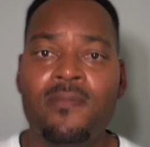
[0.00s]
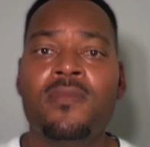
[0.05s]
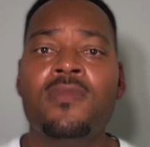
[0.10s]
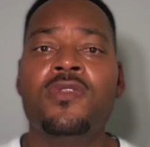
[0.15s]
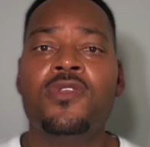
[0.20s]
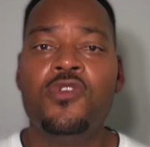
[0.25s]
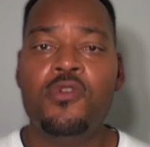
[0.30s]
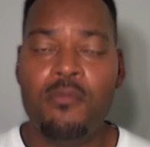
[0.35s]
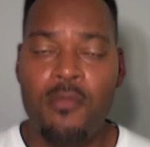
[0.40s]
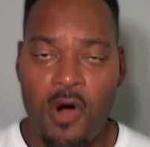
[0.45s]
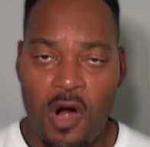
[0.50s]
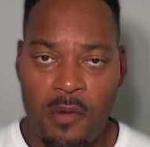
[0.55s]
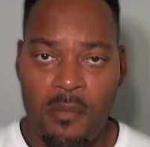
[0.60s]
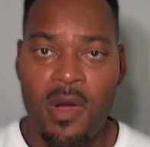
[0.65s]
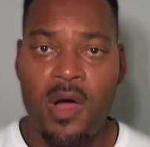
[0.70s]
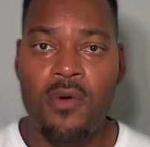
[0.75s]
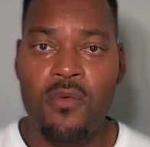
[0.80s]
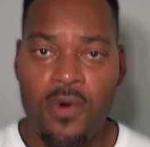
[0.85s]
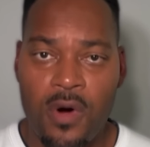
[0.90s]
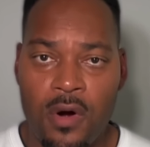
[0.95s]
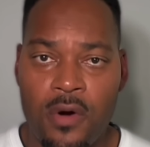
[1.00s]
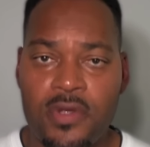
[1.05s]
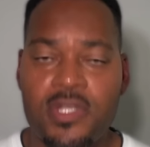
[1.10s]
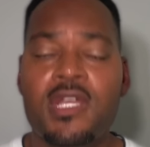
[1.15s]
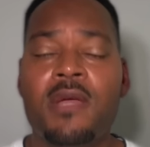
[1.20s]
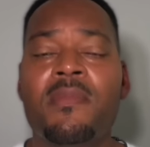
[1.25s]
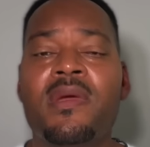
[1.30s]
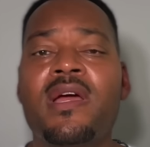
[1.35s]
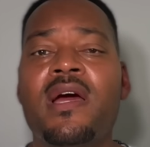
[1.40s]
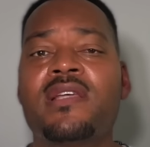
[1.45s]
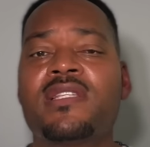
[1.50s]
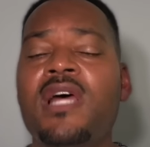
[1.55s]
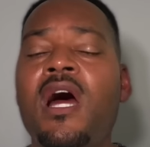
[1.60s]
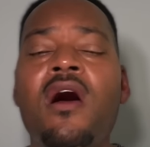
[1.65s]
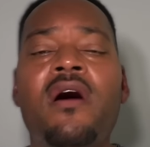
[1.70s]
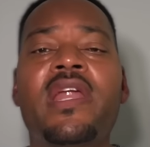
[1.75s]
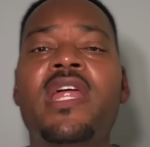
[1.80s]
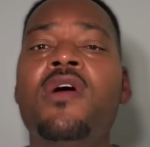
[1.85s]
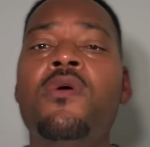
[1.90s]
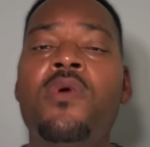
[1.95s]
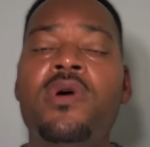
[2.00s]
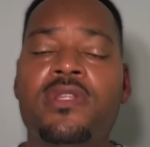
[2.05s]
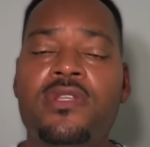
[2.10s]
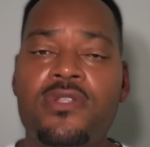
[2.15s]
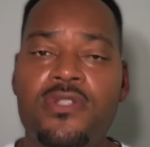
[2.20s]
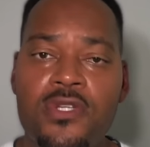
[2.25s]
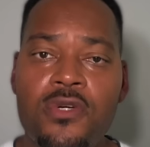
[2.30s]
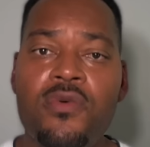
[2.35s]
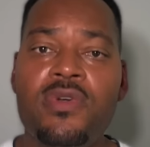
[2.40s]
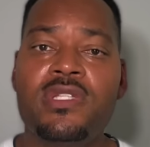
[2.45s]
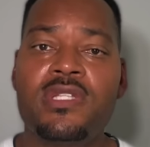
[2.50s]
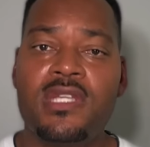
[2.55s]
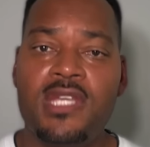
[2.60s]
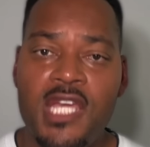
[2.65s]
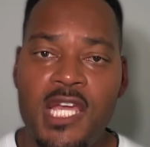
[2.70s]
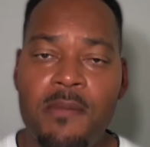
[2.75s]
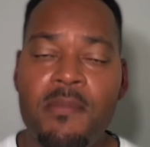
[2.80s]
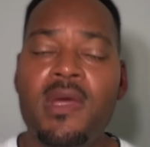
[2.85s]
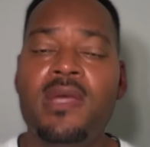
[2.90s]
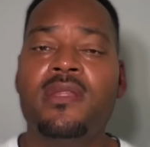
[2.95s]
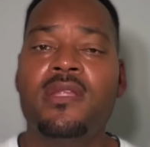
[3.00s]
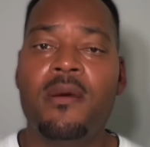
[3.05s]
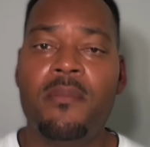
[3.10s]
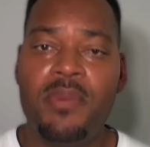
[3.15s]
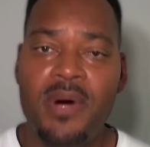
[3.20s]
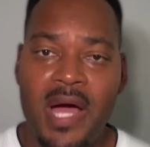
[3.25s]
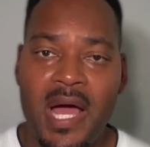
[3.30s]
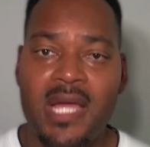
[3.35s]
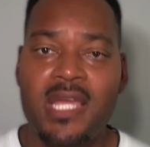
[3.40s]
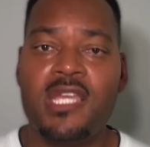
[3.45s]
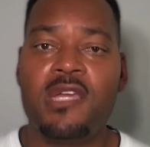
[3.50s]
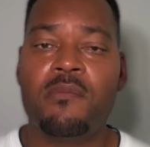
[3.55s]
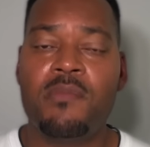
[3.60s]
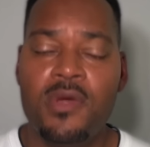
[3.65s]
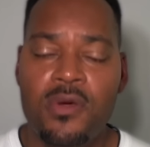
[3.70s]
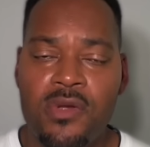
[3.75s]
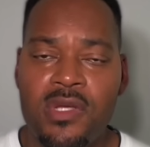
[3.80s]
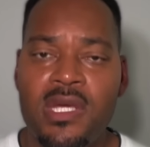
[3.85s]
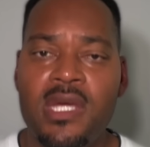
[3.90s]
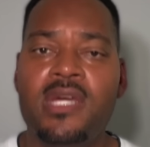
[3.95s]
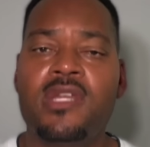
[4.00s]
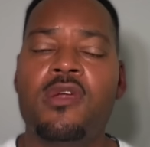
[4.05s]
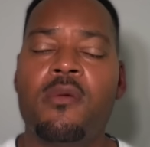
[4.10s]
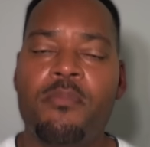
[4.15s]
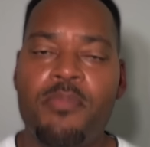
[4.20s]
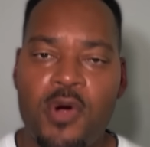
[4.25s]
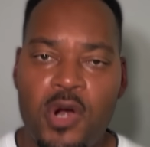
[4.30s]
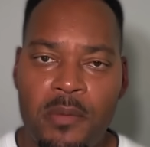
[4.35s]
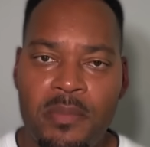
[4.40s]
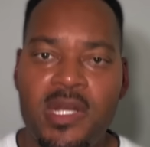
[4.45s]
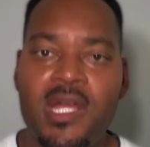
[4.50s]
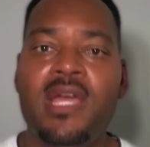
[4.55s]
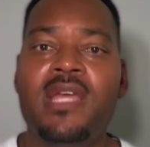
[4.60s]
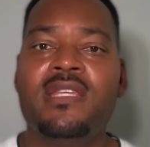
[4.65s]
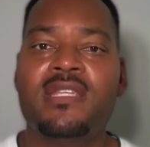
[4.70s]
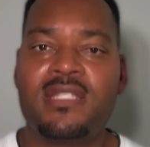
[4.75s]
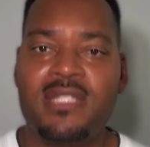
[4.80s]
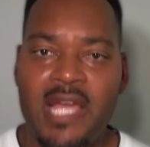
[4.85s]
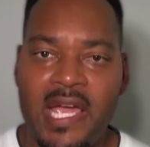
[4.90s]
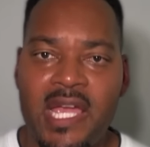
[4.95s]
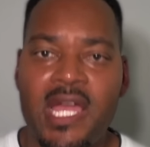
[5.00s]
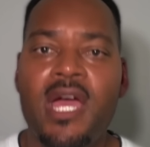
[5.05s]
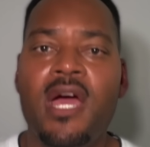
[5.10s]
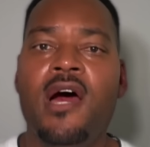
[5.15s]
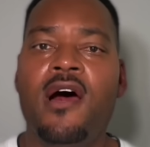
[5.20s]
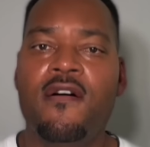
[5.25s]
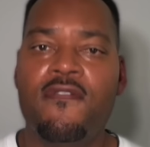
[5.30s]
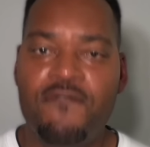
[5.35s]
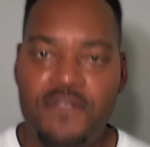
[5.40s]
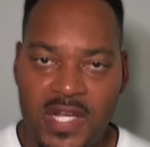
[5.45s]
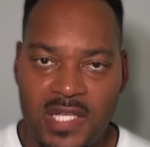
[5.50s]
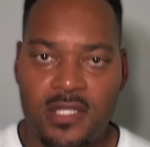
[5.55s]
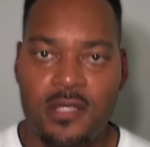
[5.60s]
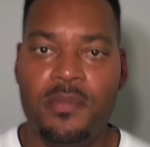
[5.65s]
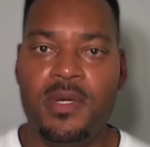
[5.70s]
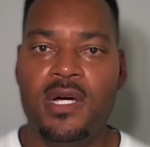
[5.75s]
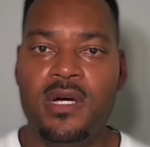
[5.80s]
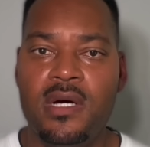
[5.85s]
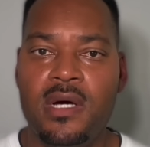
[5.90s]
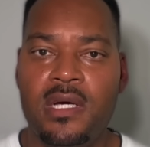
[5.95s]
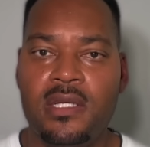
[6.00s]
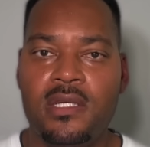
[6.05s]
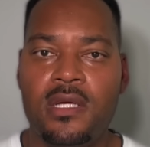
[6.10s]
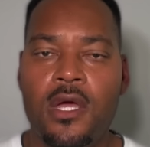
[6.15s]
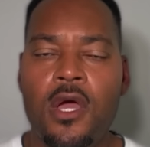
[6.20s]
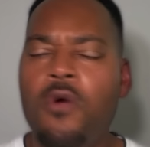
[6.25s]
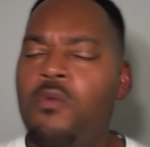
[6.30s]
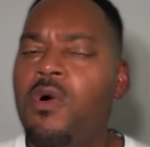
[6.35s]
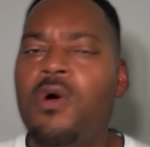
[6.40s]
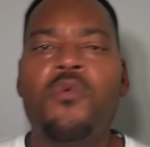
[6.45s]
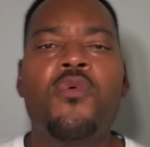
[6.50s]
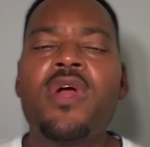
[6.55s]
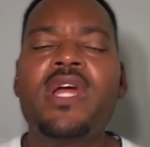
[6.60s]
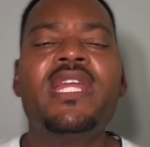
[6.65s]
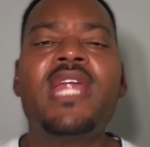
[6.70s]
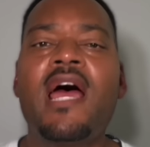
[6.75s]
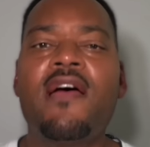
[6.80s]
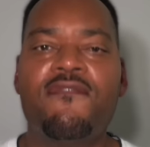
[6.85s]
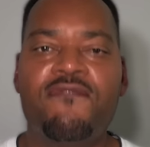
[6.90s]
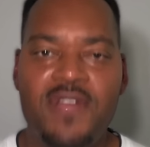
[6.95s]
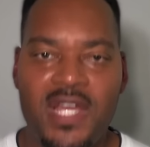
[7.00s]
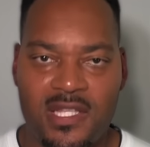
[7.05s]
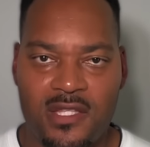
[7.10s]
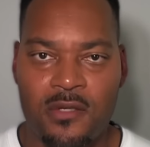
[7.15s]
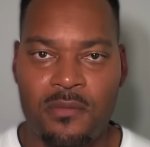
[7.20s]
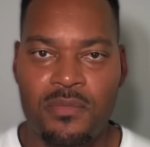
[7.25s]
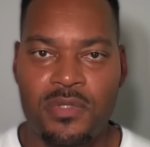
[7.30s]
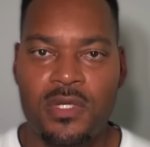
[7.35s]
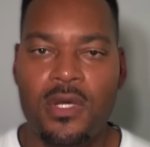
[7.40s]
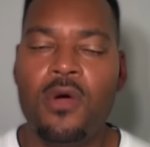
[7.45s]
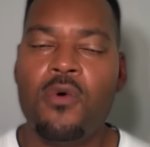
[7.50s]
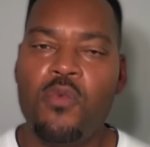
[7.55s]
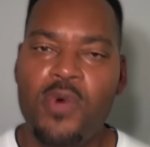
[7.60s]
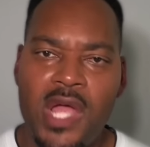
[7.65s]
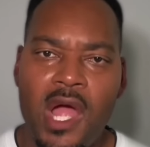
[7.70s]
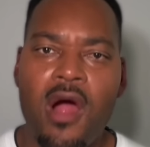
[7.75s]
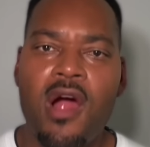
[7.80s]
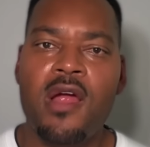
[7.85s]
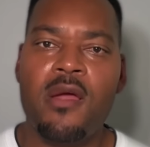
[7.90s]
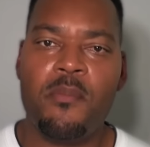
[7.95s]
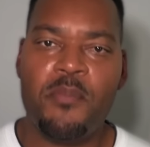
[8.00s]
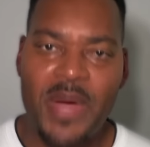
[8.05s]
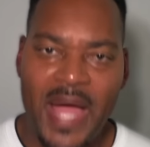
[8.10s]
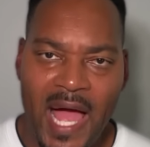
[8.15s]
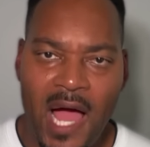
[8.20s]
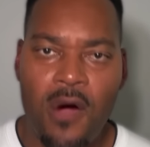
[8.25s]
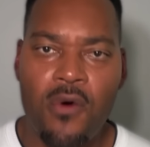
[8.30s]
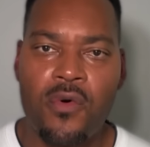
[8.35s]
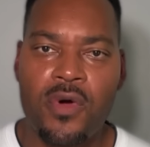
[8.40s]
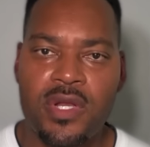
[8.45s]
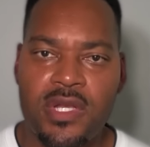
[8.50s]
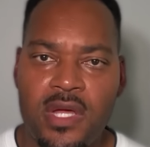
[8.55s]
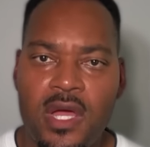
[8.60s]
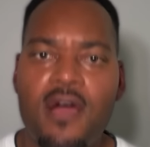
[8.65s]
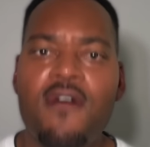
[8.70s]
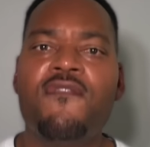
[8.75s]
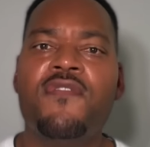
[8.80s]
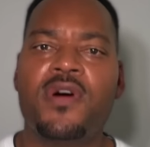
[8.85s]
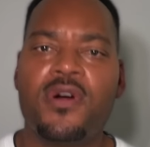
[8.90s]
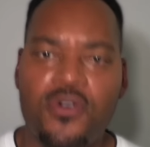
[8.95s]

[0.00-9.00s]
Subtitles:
You mark my words, because all they want to do is keep the black community in a permanent state of victimhood. Well, we're not victims. We are empowered for